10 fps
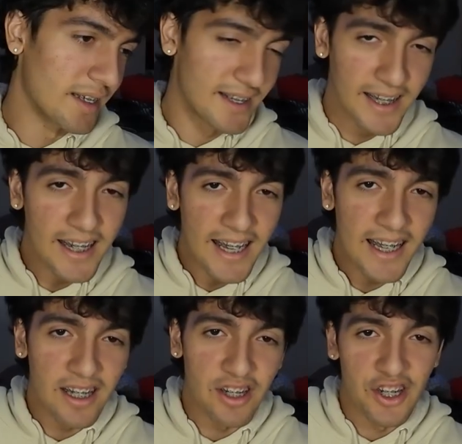Didn't
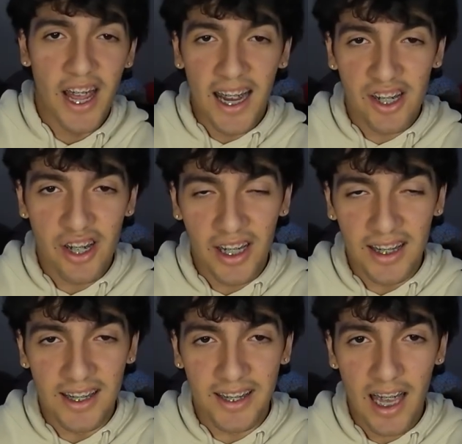hit jack shit at
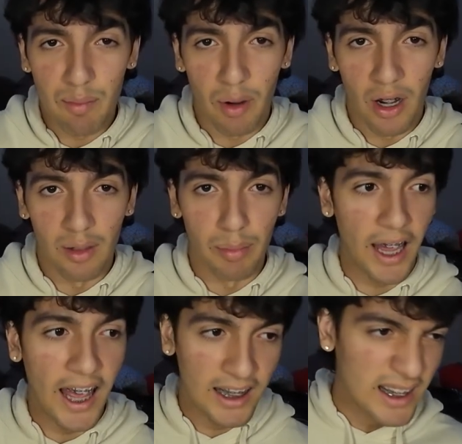the skate park,
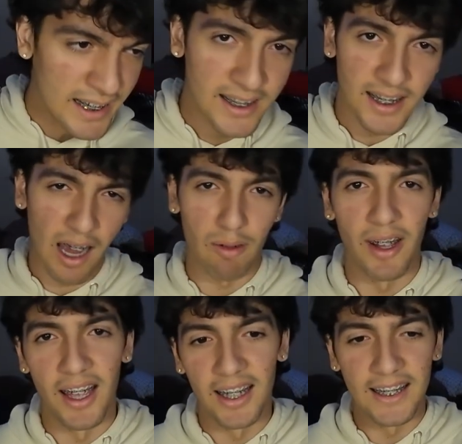but at least I
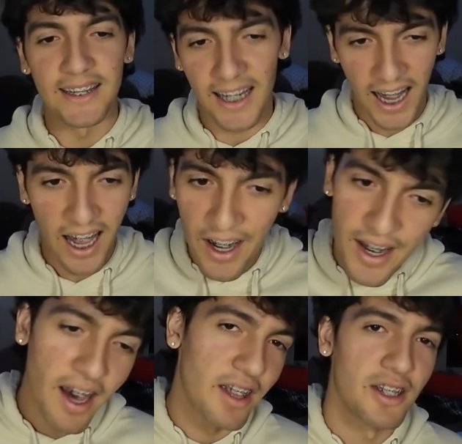went. At least I got
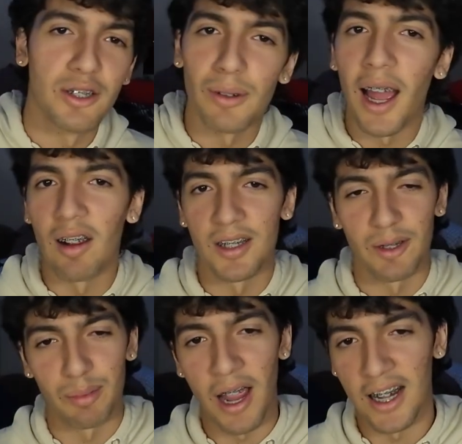another 2 hours
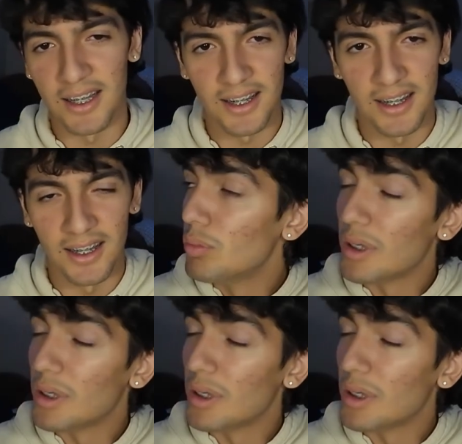of practicing.